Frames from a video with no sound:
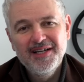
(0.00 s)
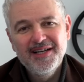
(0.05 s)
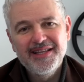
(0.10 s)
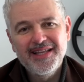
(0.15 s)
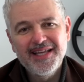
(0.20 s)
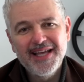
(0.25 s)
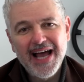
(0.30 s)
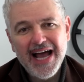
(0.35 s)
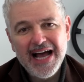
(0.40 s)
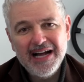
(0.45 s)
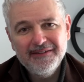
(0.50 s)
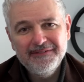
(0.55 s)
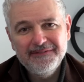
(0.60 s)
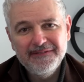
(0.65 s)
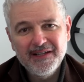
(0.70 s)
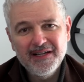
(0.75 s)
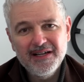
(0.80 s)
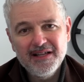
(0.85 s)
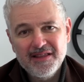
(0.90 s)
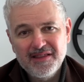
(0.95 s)
the
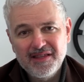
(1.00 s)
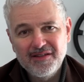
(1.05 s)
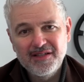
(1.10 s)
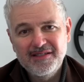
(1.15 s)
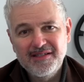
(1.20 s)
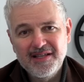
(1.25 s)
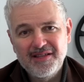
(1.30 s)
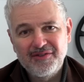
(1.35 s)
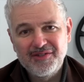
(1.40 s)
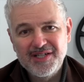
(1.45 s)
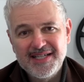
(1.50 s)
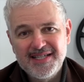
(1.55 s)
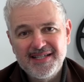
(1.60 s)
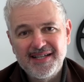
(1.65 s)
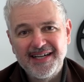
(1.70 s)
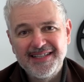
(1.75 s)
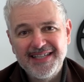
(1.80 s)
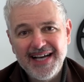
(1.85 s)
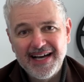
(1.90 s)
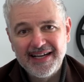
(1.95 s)
Alfa 33
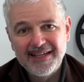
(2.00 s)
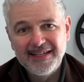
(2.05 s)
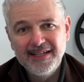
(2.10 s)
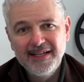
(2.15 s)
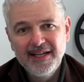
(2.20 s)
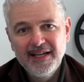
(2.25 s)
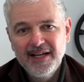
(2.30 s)
Stradale.